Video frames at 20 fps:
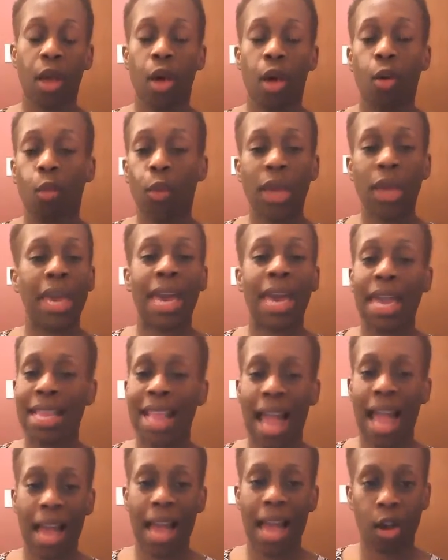We
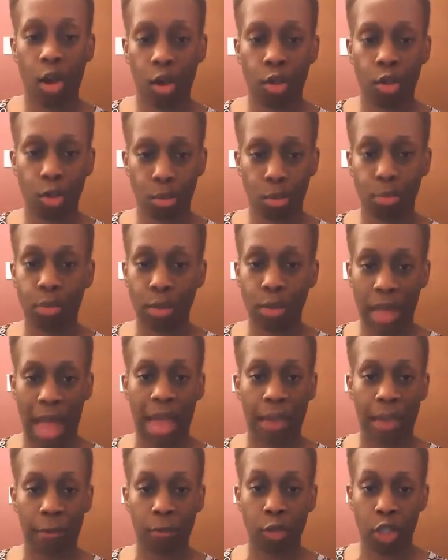cannot go through
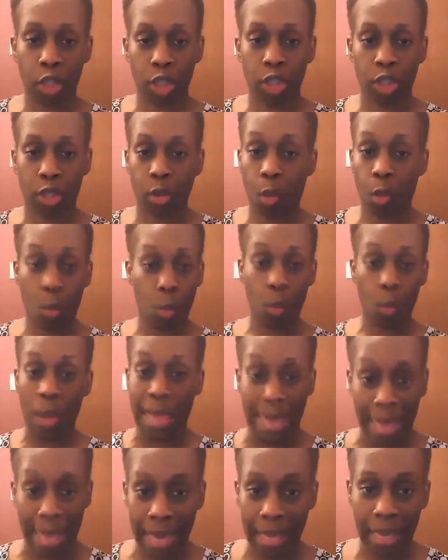life just
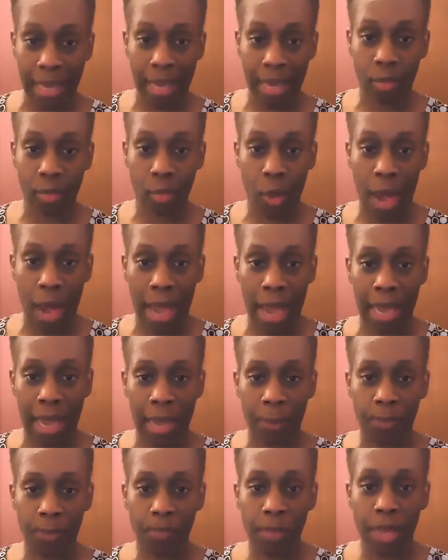winging it, right?
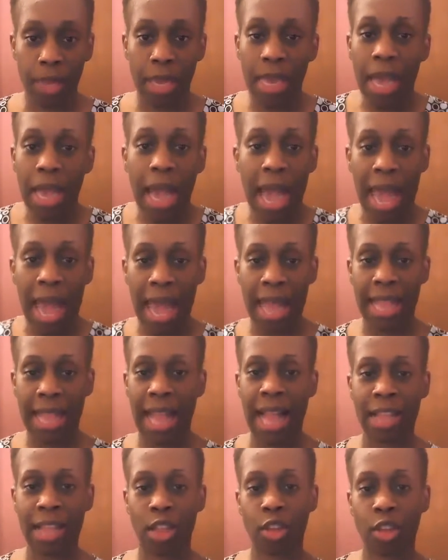And
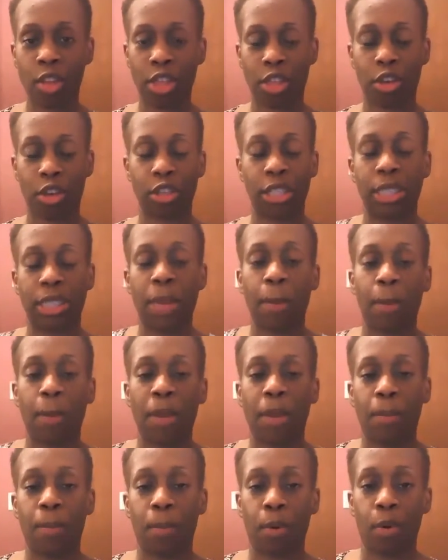I know that there are some
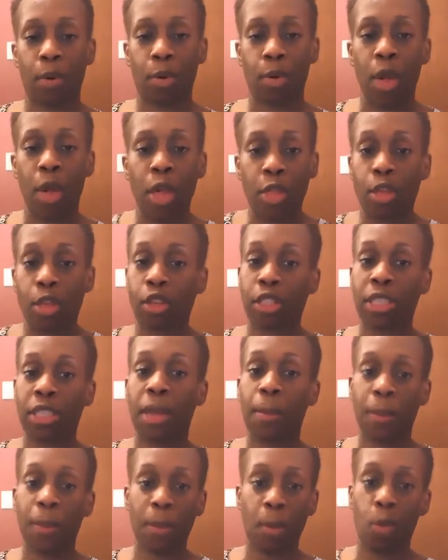people
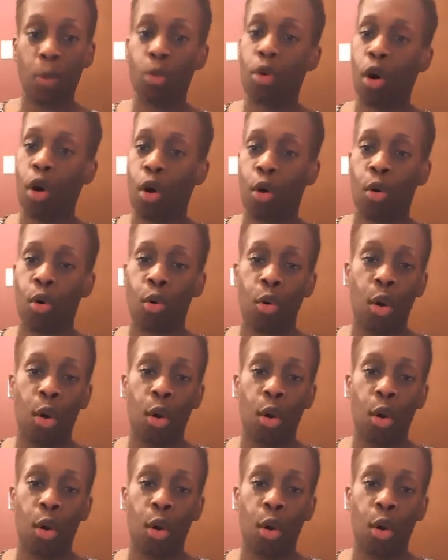who go